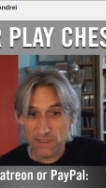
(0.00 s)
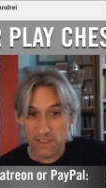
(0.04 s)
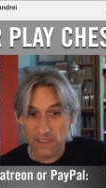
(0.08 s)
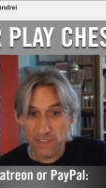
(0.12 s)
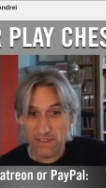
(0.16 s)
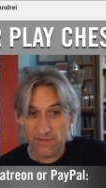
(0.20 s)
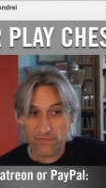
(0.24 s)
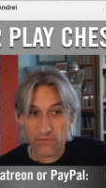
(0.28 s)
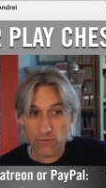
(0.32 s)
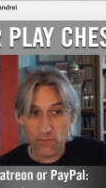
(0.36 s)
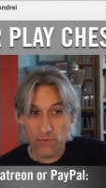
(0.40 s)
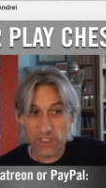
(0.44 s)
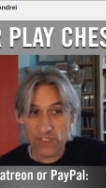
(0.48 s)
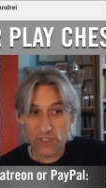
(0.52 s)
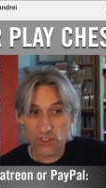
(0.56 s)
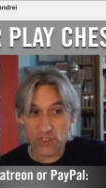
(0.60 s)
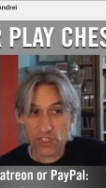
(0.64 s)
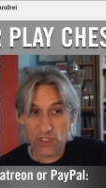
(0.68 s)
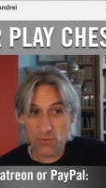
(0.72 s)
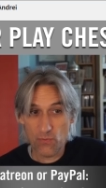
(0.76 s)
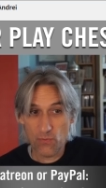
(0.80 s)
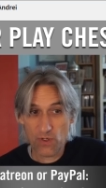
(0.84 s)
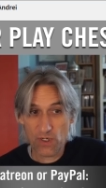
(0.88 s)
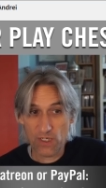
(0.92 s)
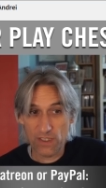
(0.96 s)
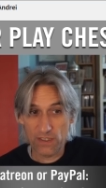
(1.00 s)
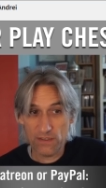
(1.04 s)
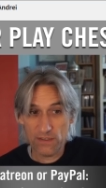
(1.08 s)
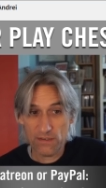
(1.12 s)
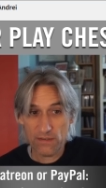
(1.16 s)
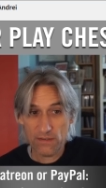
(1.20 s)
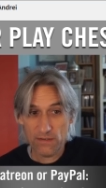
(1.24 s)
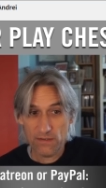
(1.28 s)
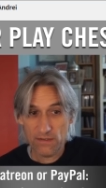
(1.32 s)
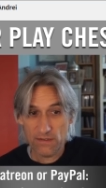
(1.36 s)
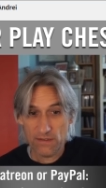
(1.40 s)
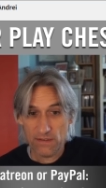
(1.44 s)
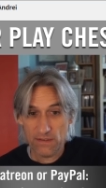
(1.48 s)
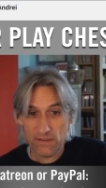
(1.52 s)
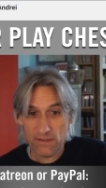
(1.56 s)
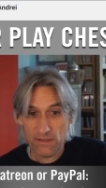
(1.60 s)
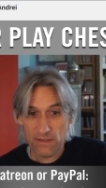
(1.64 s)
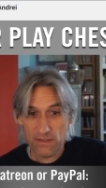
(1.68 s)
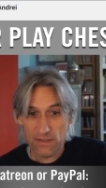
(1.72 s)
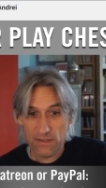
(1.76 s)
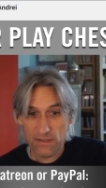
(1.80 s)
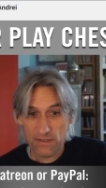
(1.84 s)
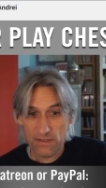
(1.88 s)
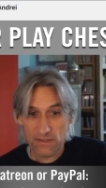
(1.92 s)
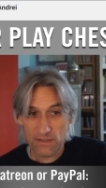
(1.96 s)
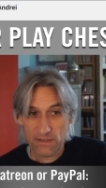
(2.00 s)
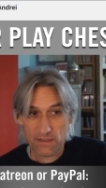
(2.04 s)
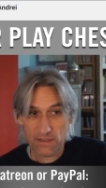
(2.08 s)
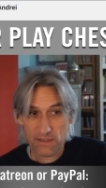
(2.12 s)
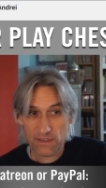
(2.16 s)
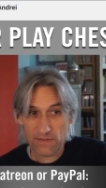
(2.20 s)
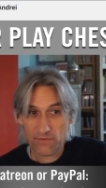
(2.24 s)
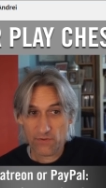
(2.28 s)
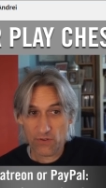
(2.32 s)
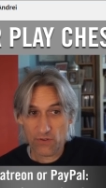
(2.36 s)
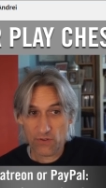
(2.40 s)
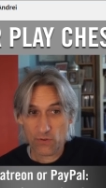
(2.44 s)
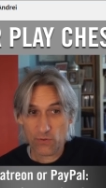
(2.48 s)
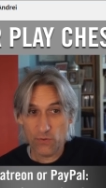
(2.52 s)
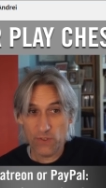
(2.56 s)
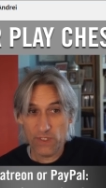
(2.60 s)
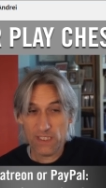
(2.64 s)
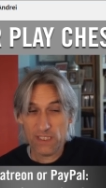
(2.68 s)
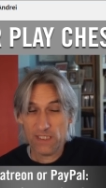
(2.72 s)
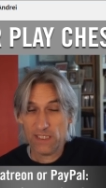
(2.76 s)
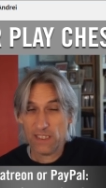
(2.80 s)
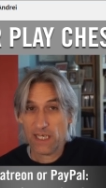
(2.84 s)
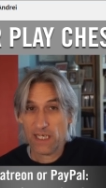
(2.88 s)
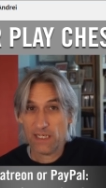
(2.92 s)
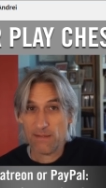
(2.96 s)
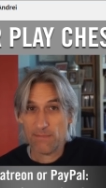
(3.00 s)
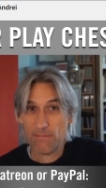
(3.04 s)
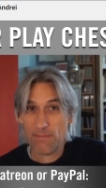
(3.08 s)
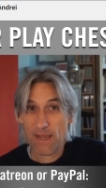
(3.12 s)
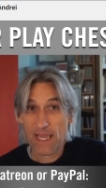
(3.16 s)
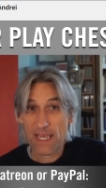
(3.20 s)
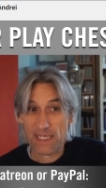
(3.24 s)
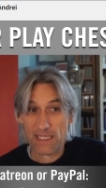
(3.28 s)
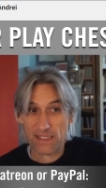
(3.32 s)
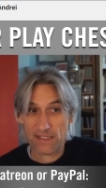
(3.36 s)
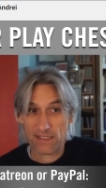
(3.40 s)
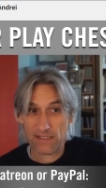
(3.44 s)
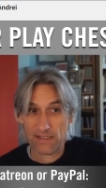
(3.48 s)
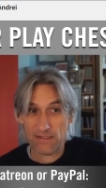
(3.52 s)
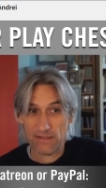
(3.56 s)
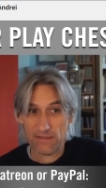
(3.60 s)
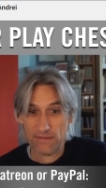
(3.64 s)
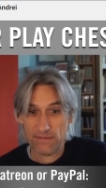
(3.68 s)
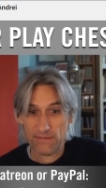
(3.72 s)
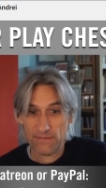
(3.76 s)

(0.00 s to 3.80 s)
If queen g1, then I've got queen d8 mate.